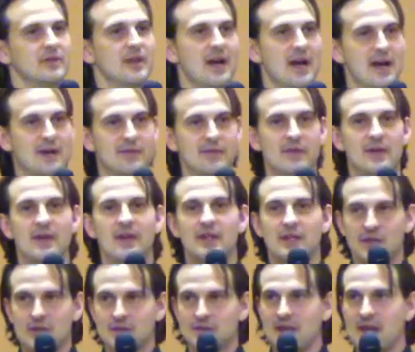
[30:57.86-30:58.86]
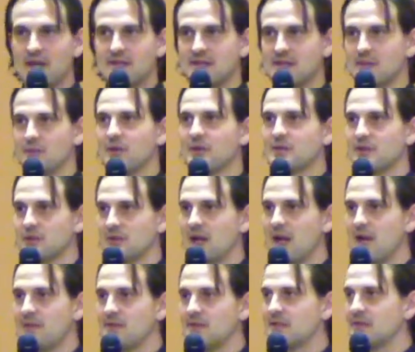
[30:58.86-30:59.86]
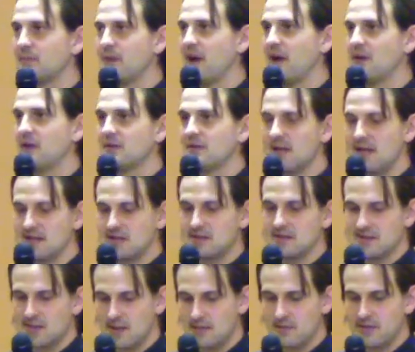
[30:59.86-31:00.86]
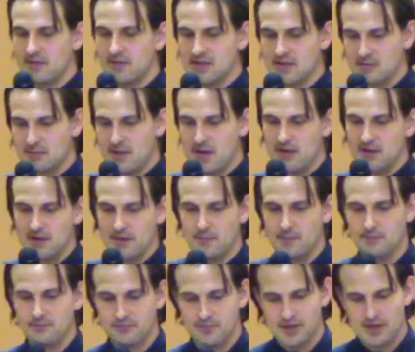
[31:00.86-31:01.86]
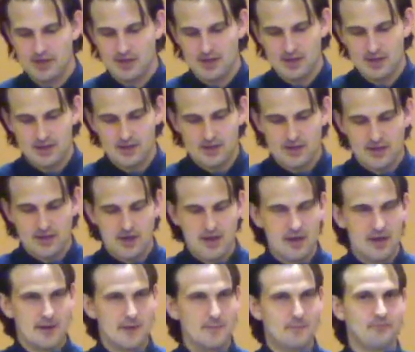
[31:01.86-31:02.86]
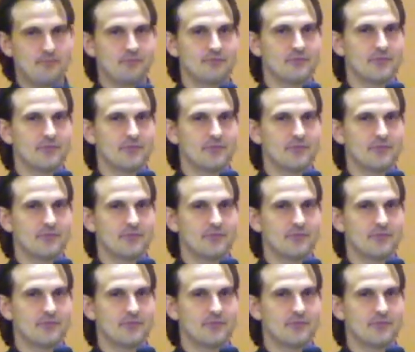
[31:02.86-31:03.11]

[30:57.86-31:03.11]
life. You're tasting what your life is about. You're tasting something that's better. And